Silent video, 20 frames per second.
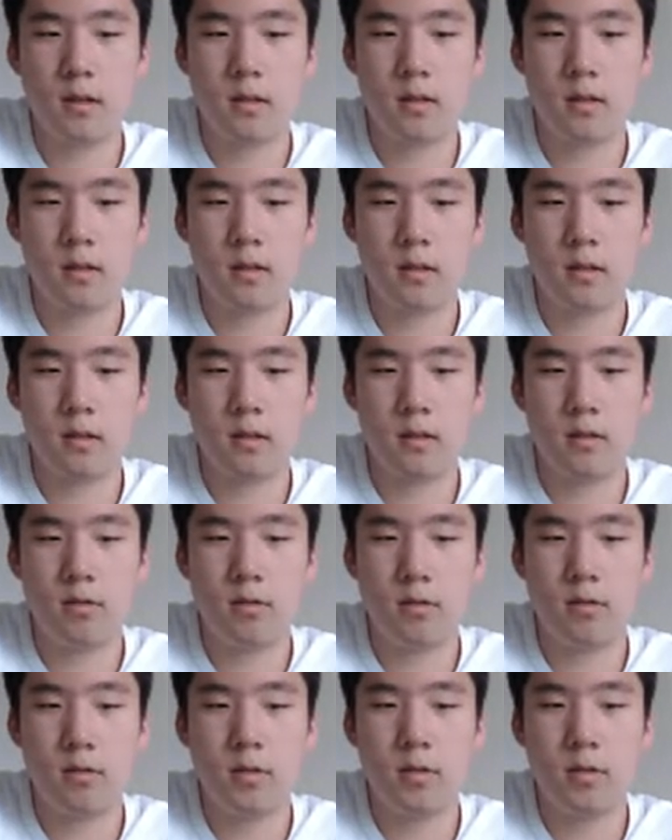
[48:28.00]
So
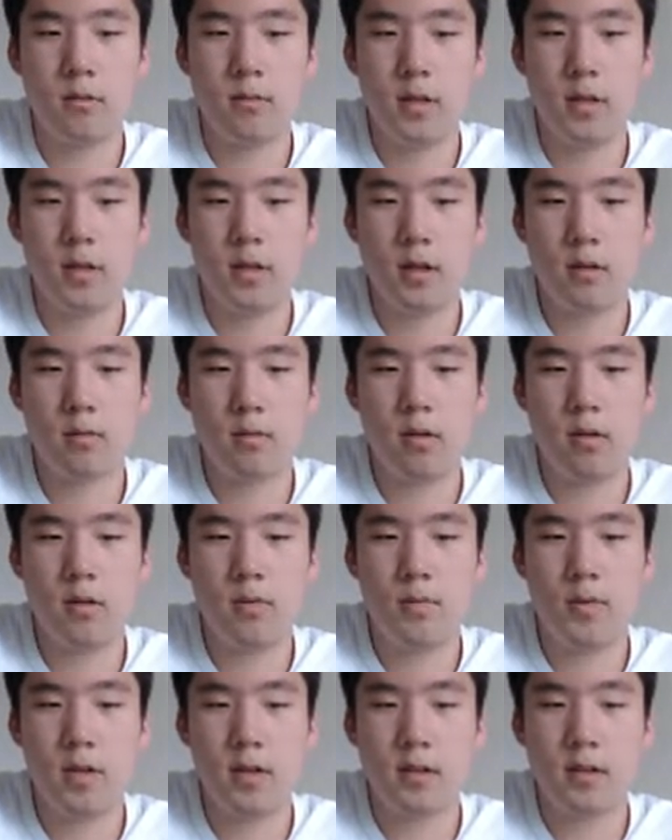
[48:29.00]
we want to make a row of
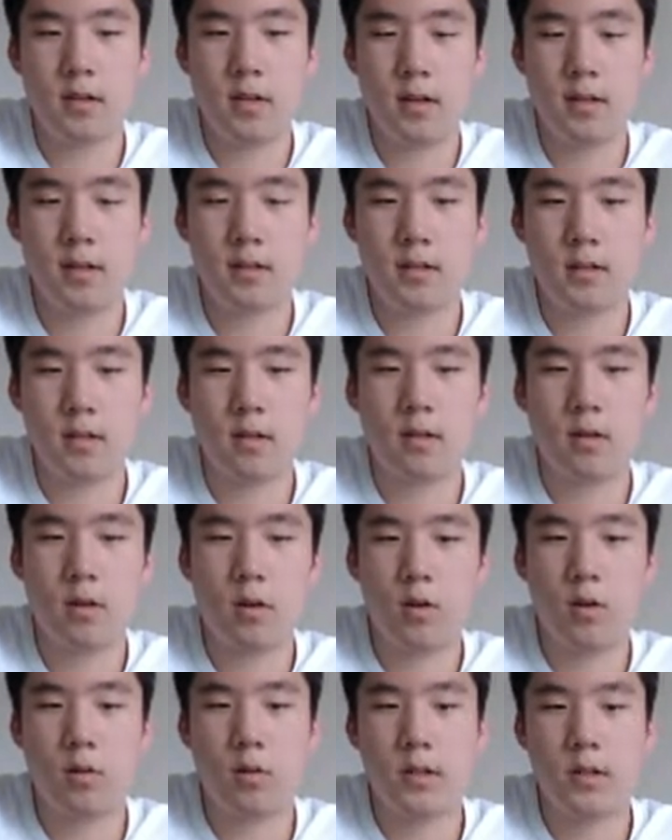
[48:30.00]
bricks that is
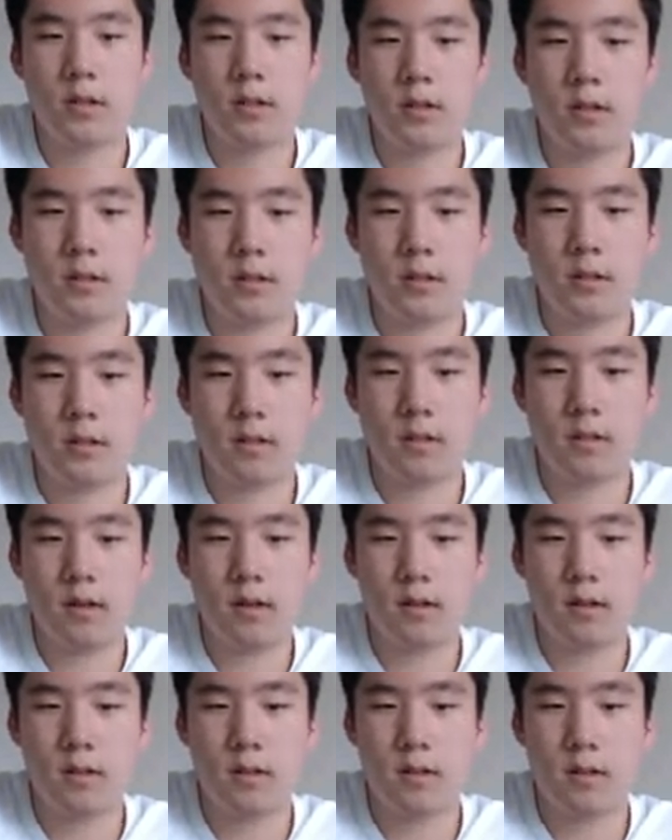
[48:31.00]
goal inches
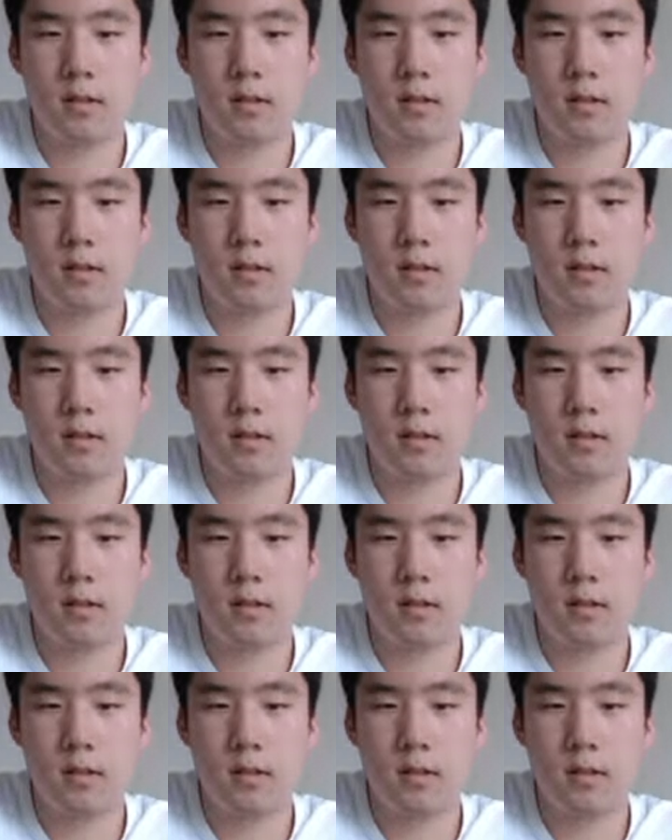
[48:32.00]
long.